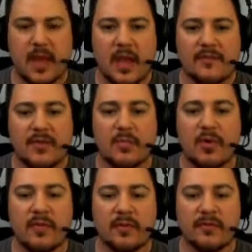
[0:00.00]
If you're
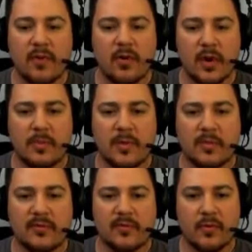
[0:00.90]
moving forward, I'm going to
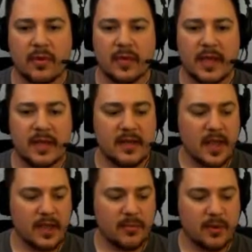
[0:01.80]
move forward again,
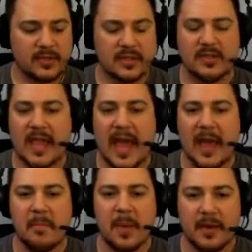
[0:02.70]
and you press the
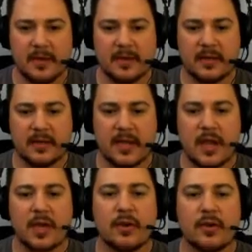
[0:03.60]
tab button,
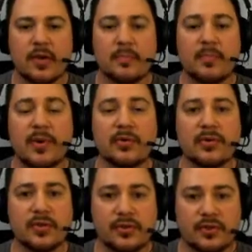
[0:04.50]
you're going to boost your